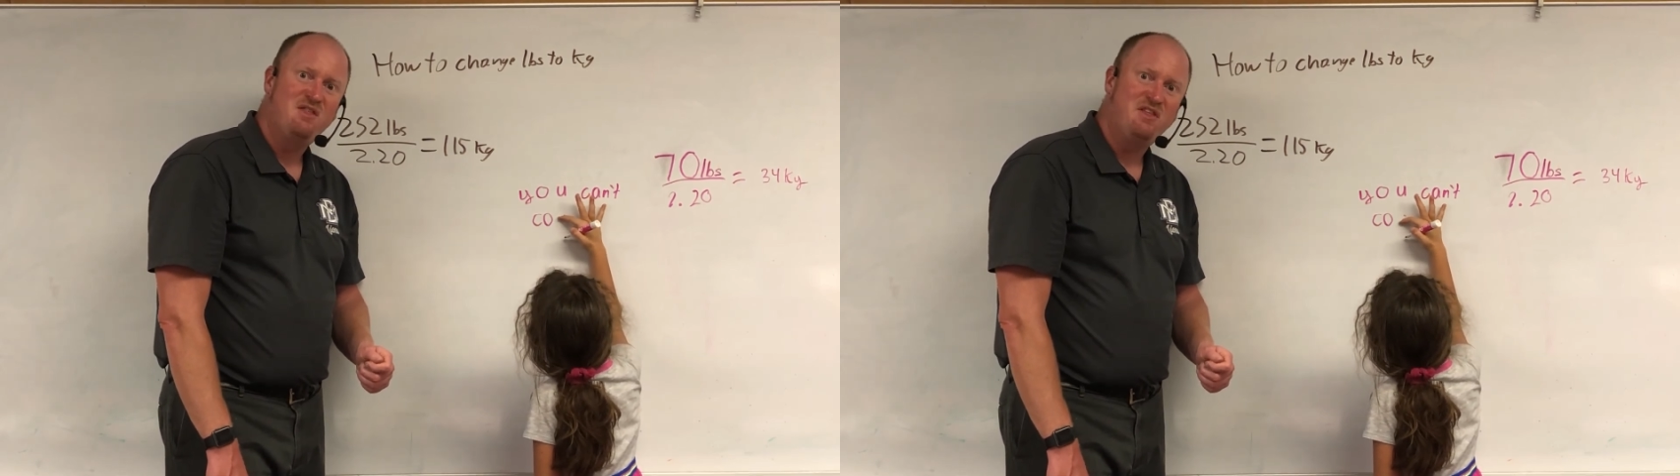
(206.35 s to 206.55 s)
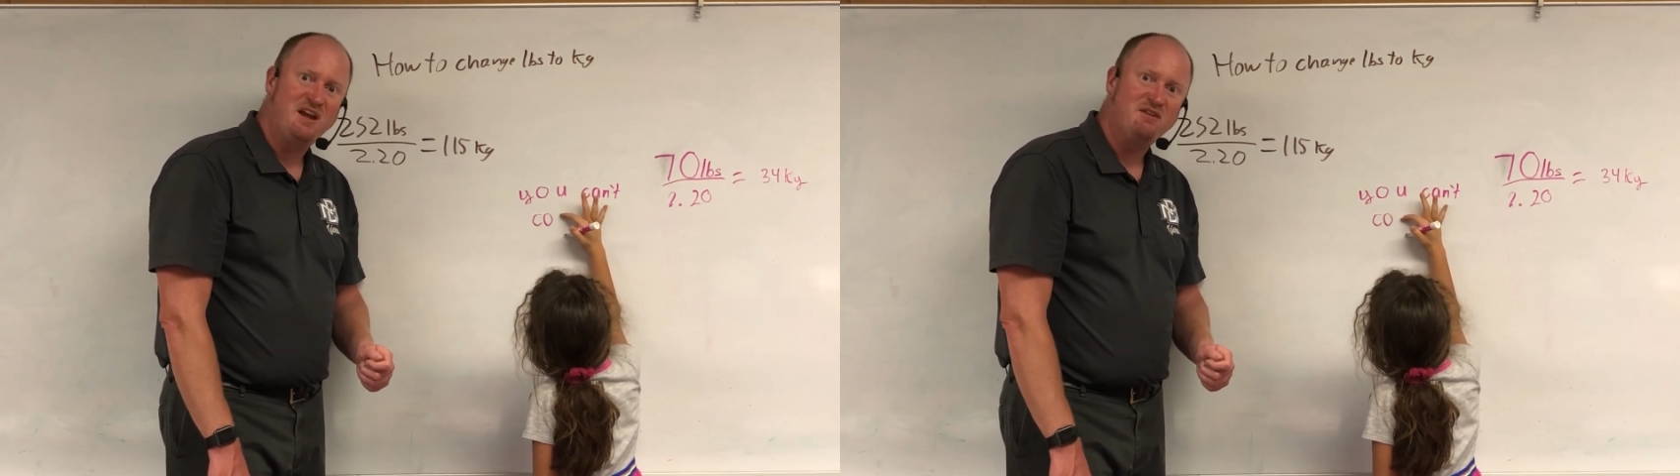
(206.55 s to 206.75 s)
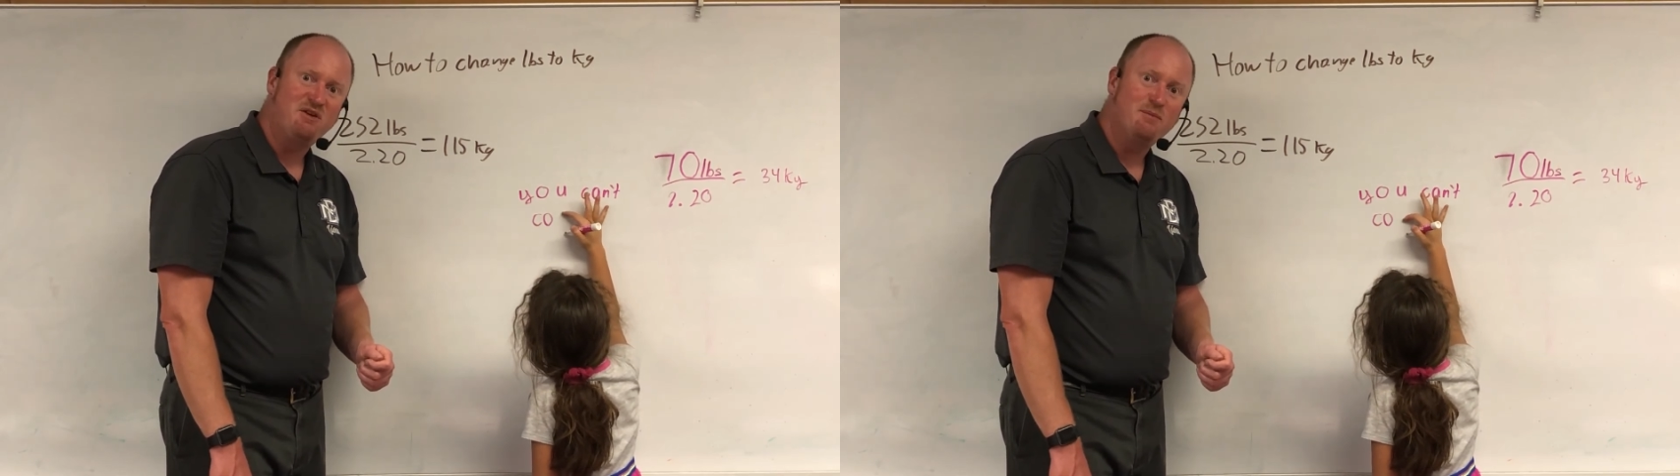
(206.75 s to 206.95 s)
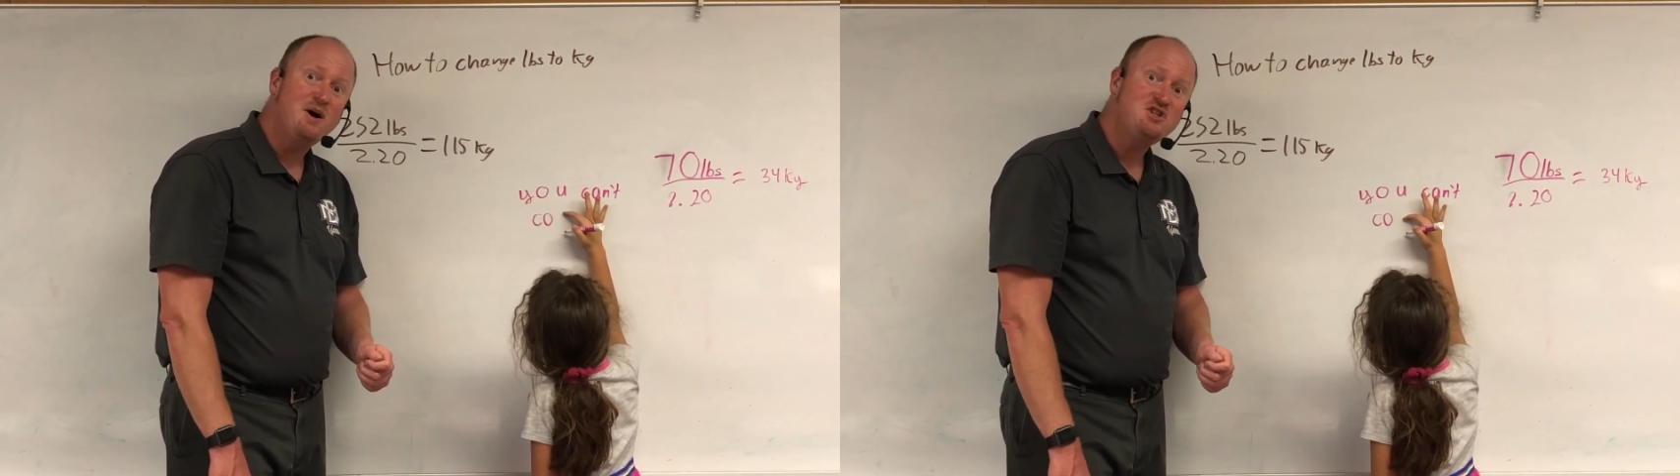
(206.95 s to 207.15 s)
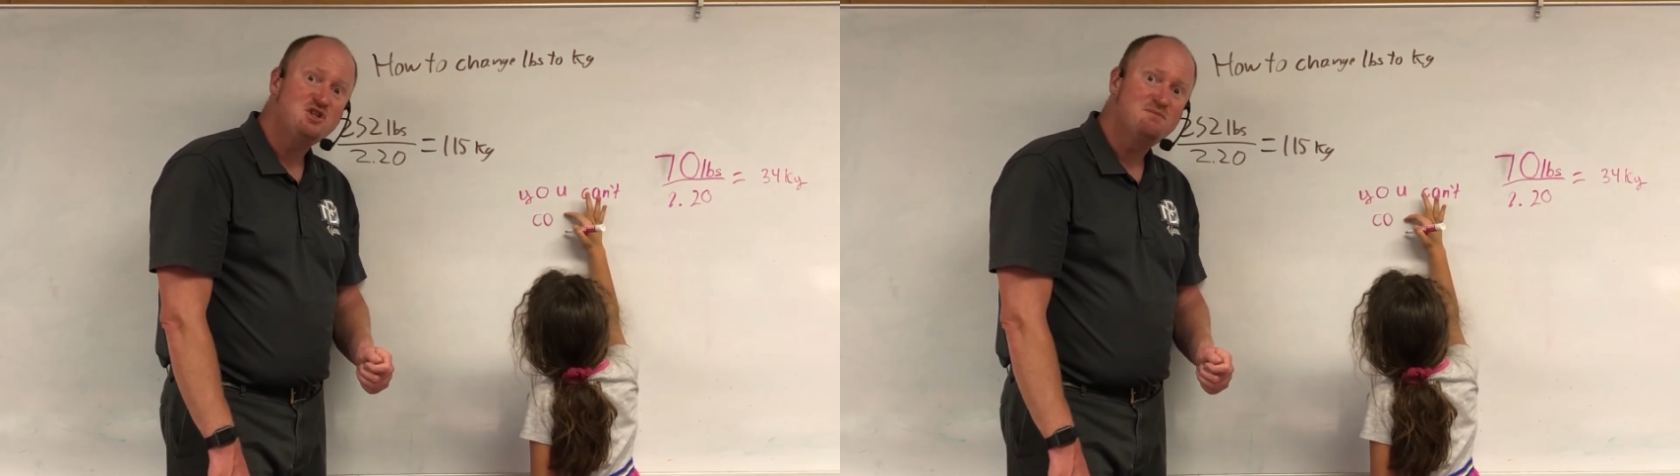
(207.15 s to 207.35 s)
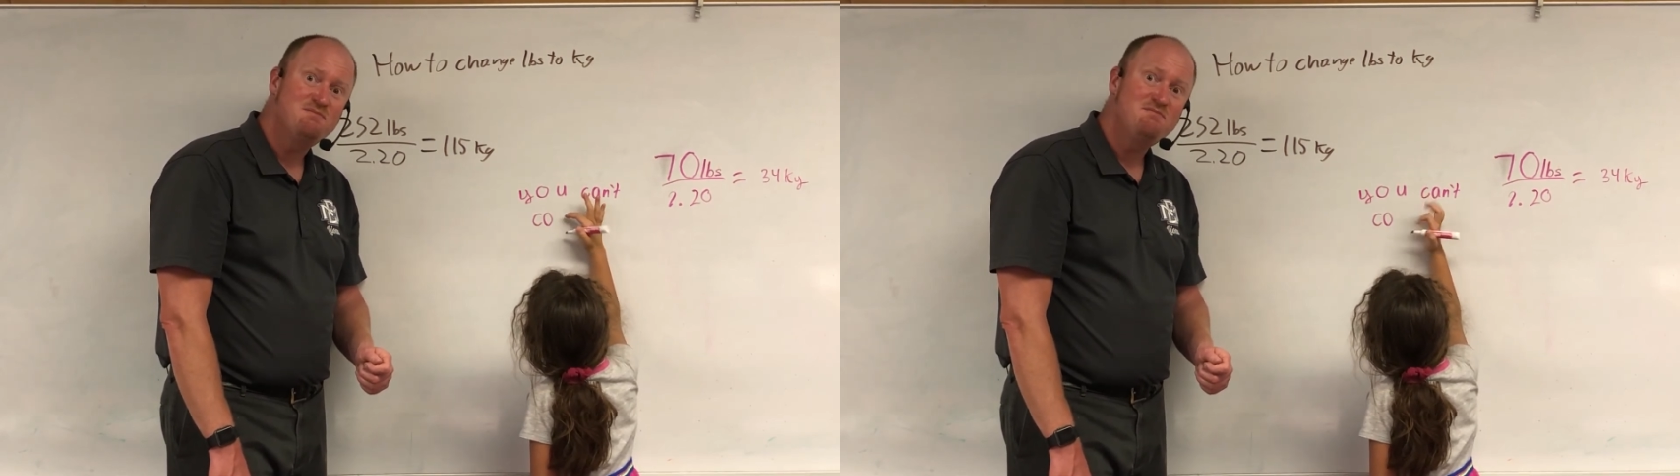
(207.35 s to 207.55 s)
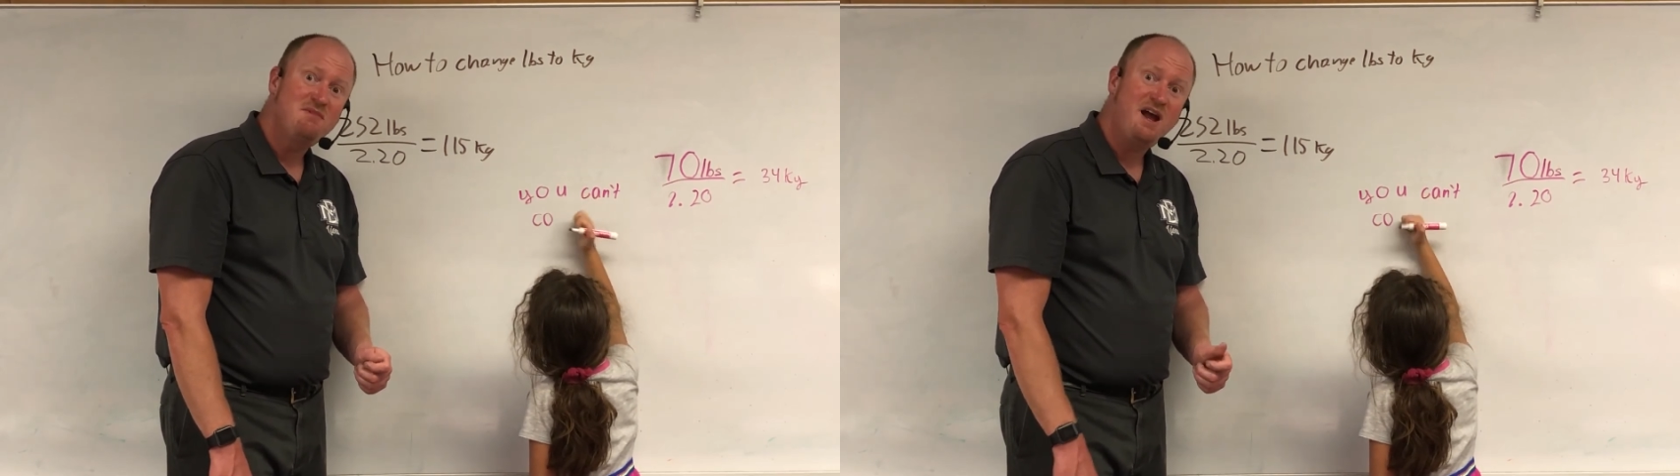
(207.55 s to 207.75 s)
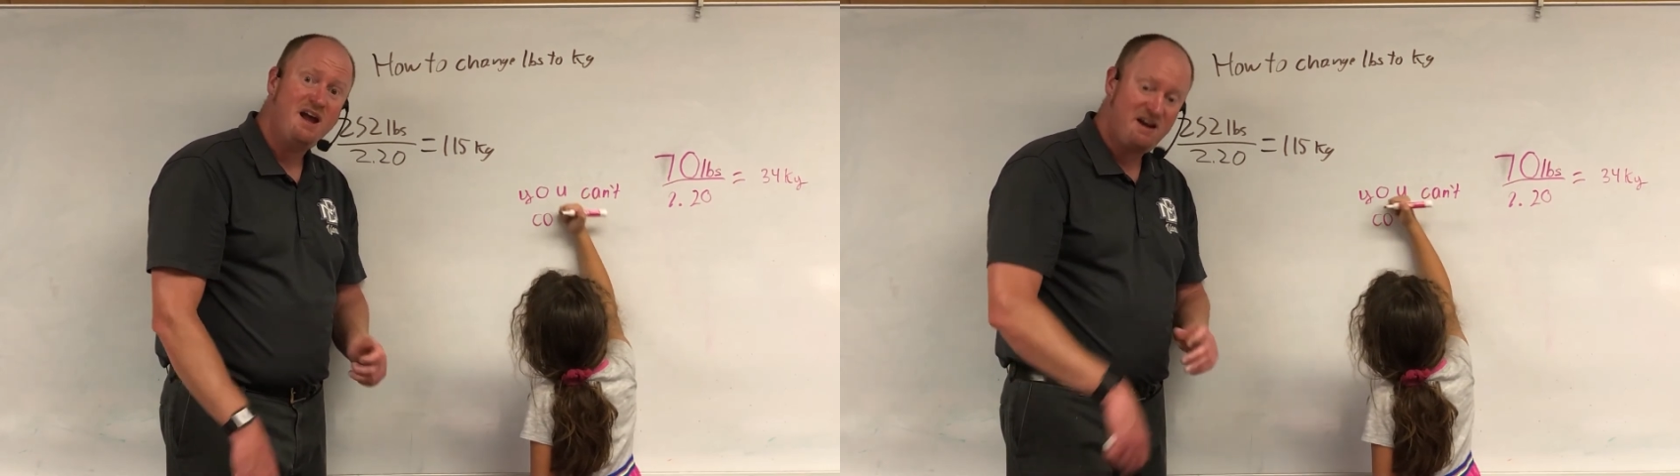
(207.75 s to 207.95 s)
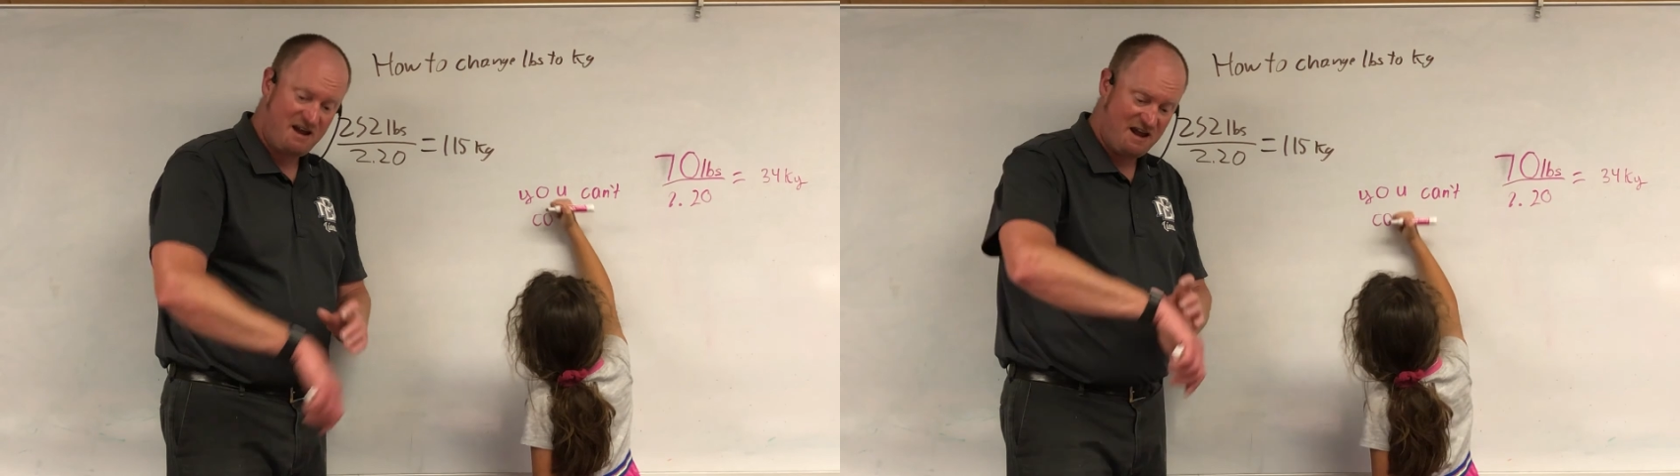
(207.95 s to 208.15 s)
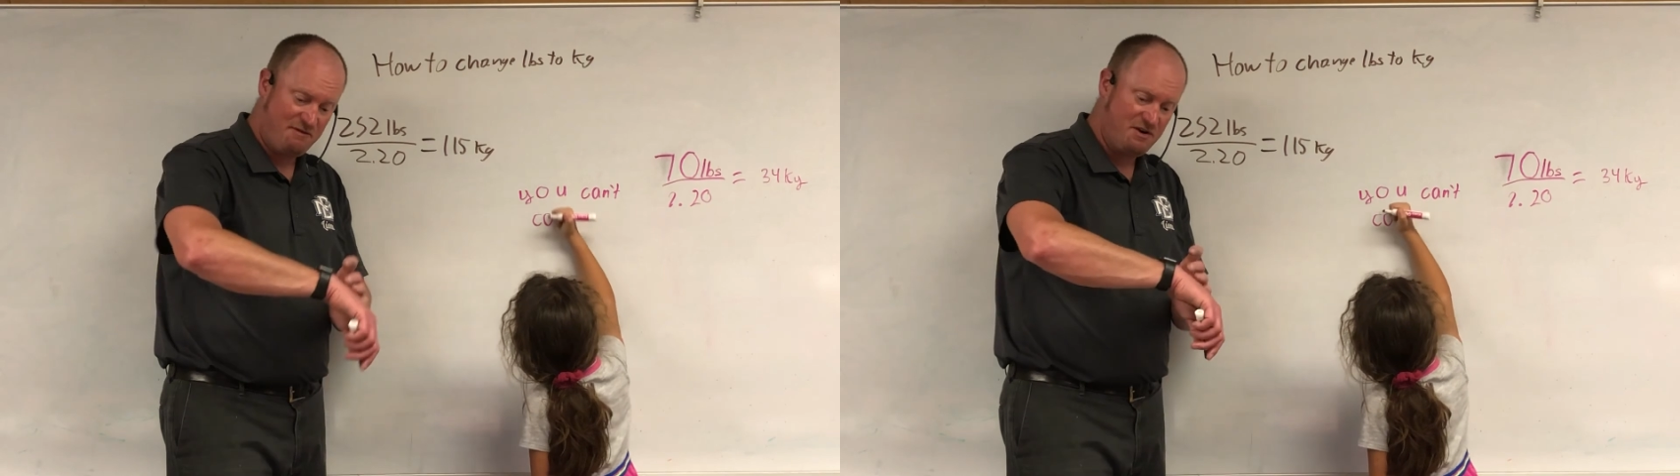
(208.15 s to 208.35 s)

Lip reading: Thank you very much, and have